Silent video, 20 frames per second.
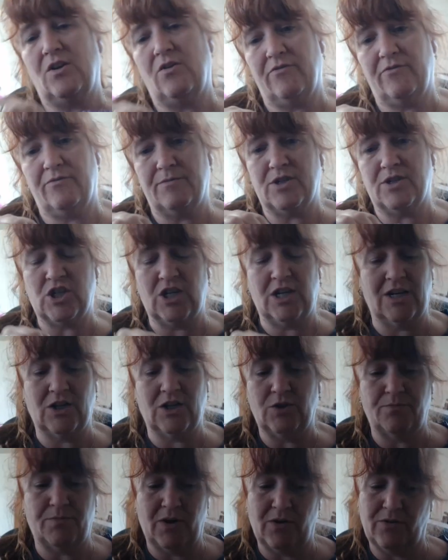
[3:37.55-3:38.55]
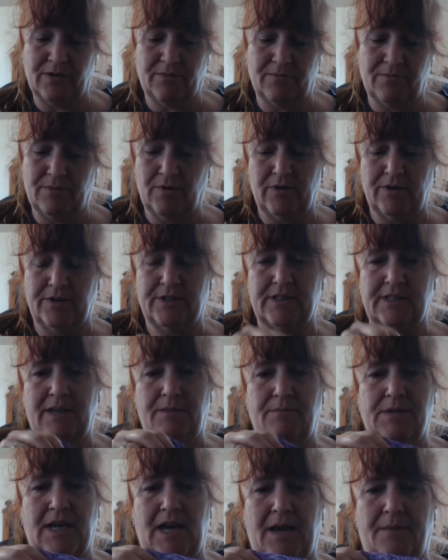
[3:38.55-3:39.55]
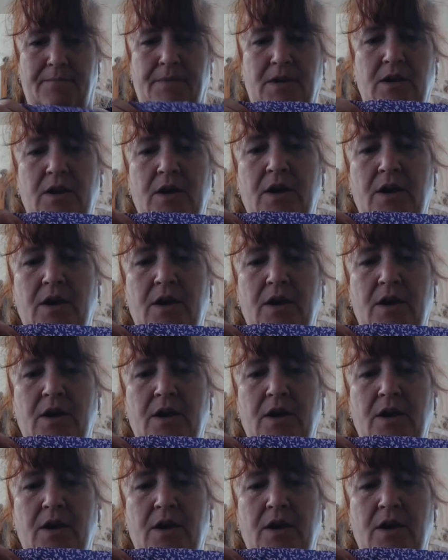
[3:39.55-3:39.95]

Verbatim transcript: to go to the machine and do both of them all at the same time.